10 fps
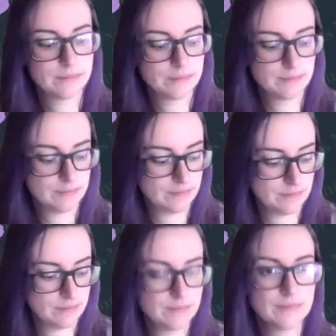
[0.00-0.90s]

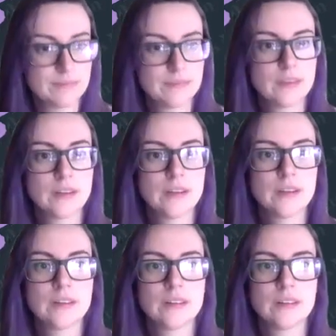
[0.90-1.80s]

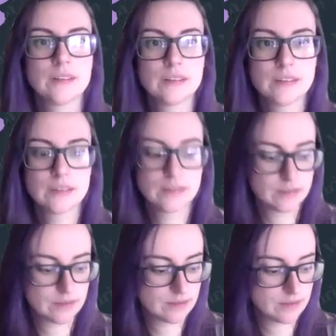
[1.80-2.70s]

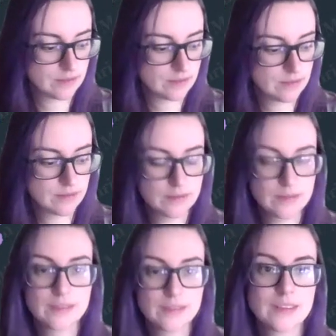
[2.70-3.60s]

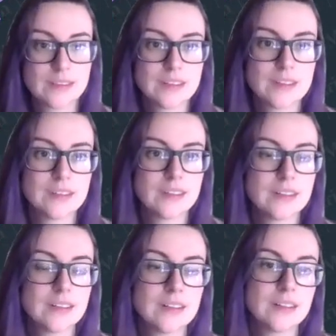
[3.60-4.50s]

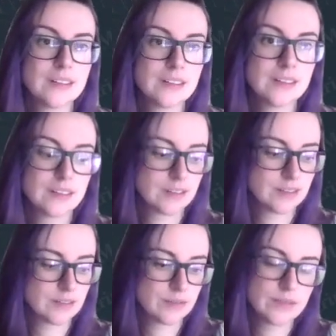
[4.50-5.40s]

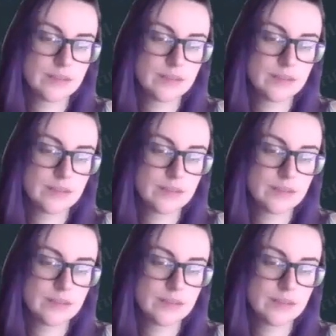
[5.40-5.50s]
This person isn't speaking.